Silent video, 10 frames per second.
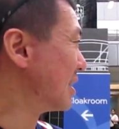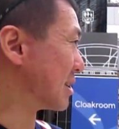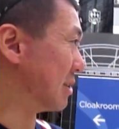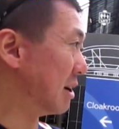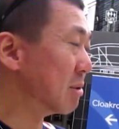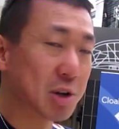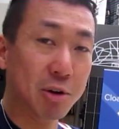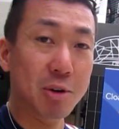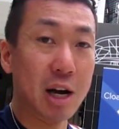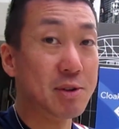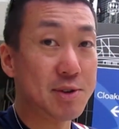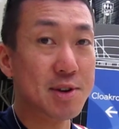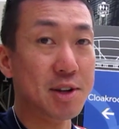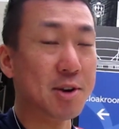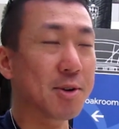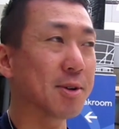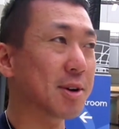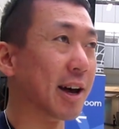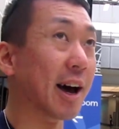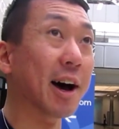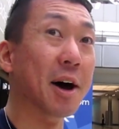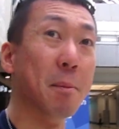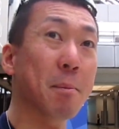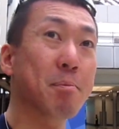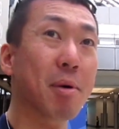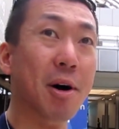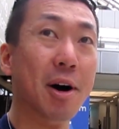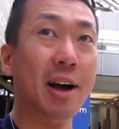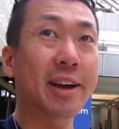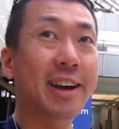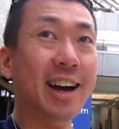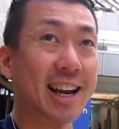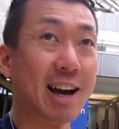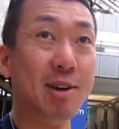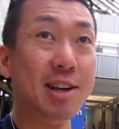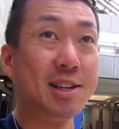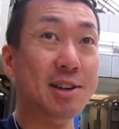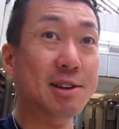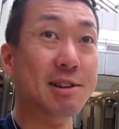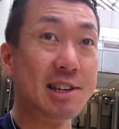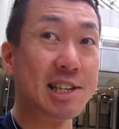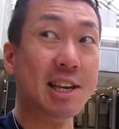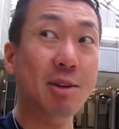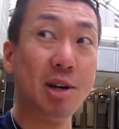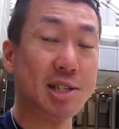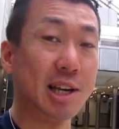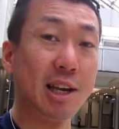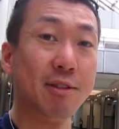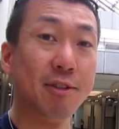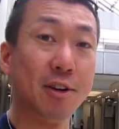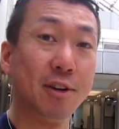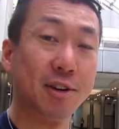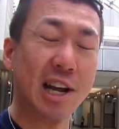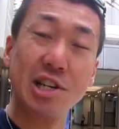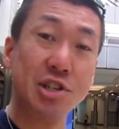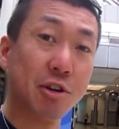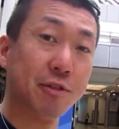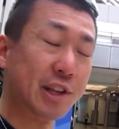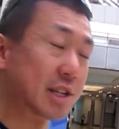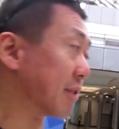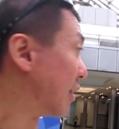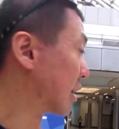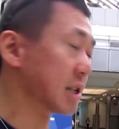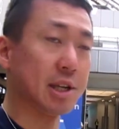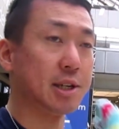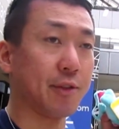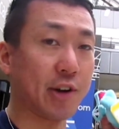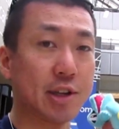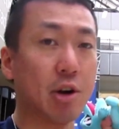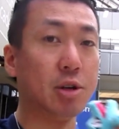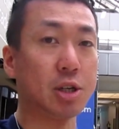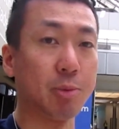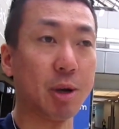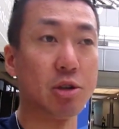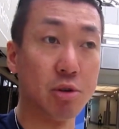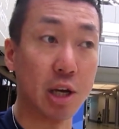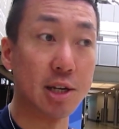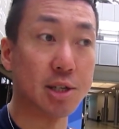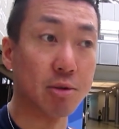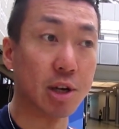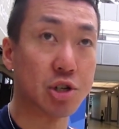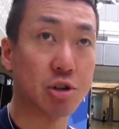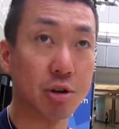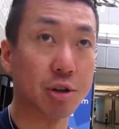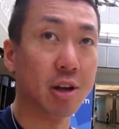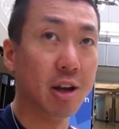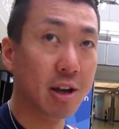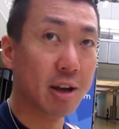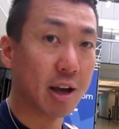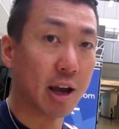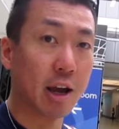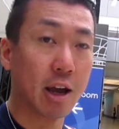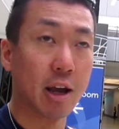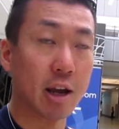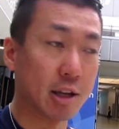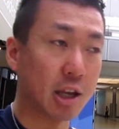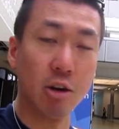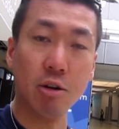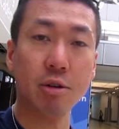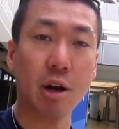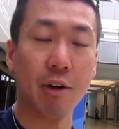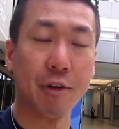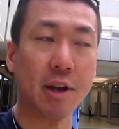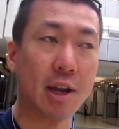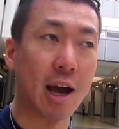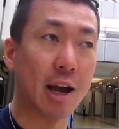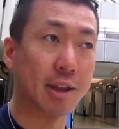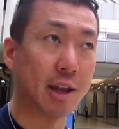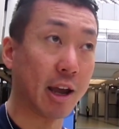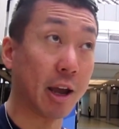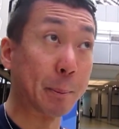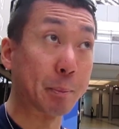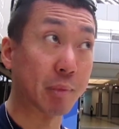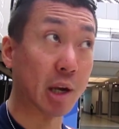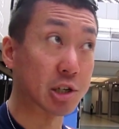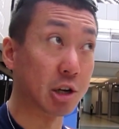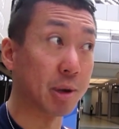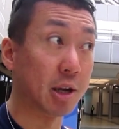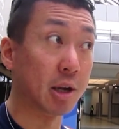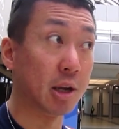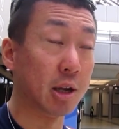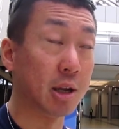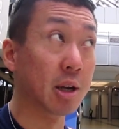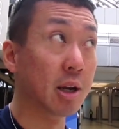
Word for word: So it was cool. It was really, really cool. Um, but I can't wait to see what it's like for next year for this event because this event now is going to be two days now next year in, uh, in here I think and um, it's going to be